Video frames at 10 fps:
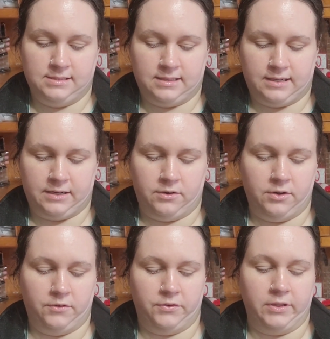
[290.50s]
I don't
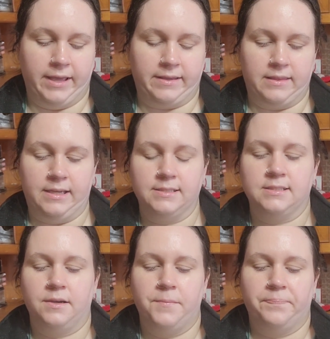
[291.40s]
know if you'll like
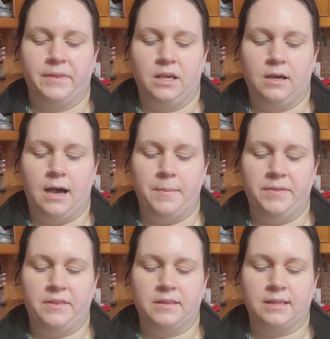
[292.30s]
these. And
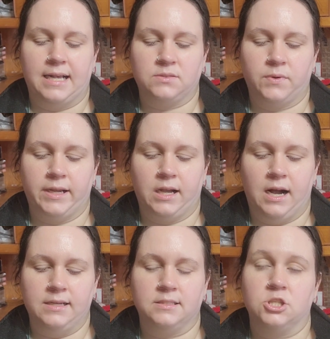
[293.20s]
then the last one I
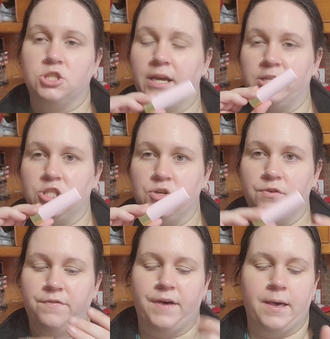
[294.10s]
got is the shade
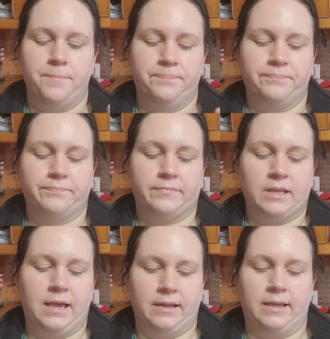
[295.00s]
Too Femme.
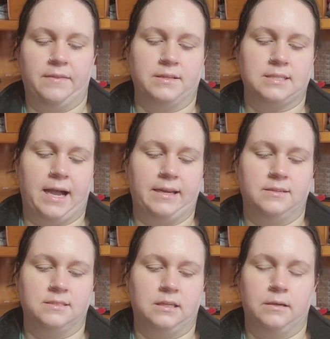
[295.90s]
And again, this
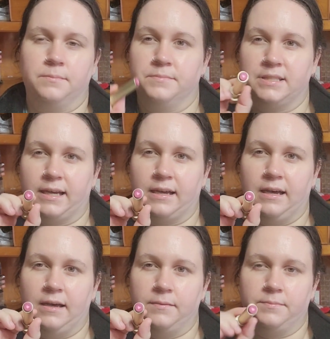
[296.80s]
kind of seems like
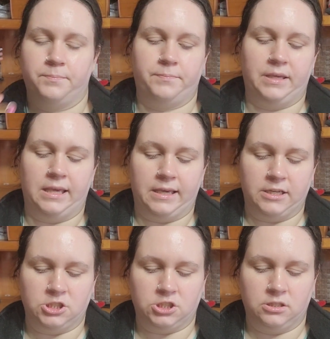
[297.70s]
a
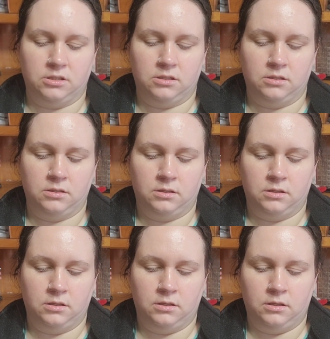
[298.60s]
pinkish.
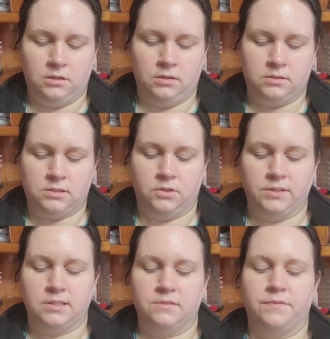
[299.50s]
So
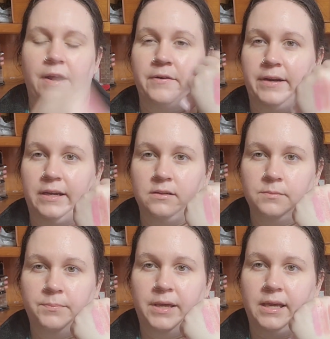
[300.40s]
this is very
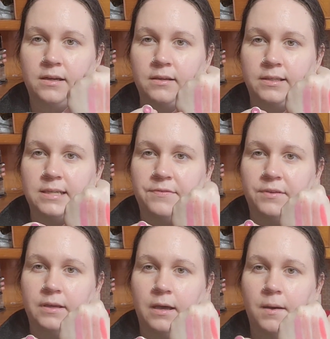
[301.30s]
pink, like
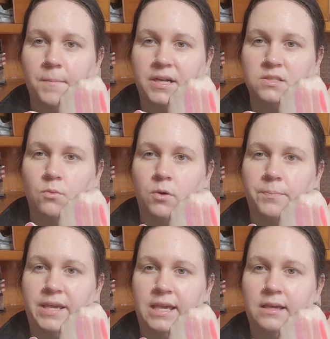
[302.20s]
definitely a much more
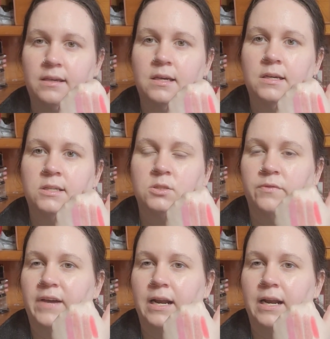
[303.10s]
pink. So we've